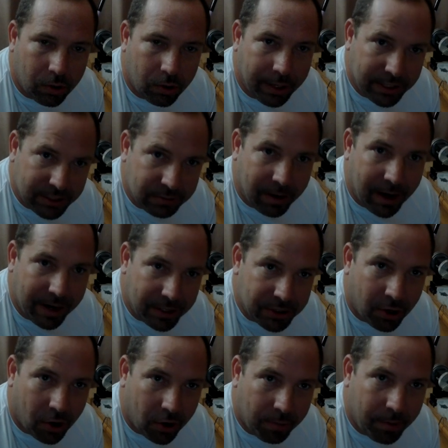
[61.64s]
That's right, the
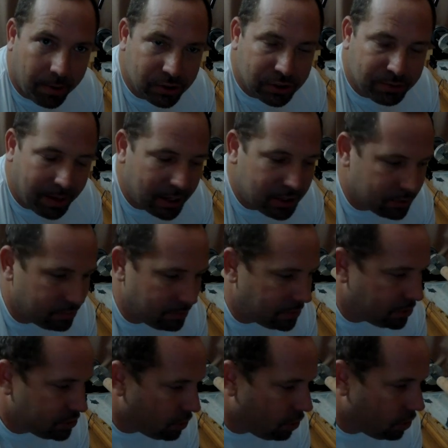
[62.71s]
charter boat special. And what the
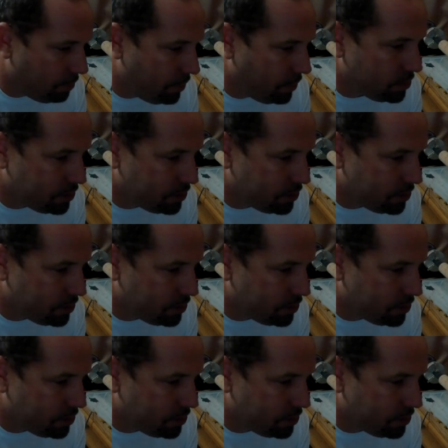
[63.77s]
charter boat